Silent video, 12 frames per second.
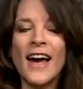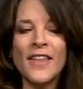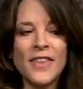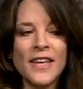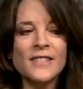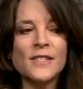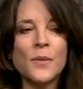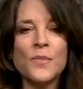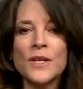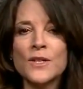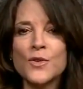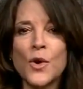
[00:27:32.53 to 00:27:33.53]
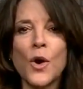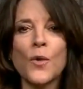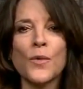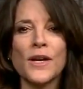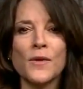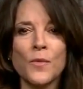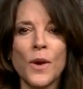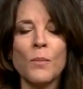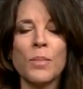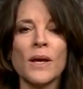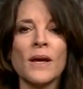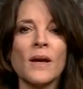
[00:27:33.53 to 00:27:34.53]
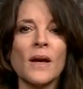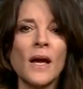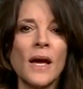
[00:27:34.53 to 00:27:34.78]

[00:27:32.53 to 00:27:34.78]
I think something's already rumbling,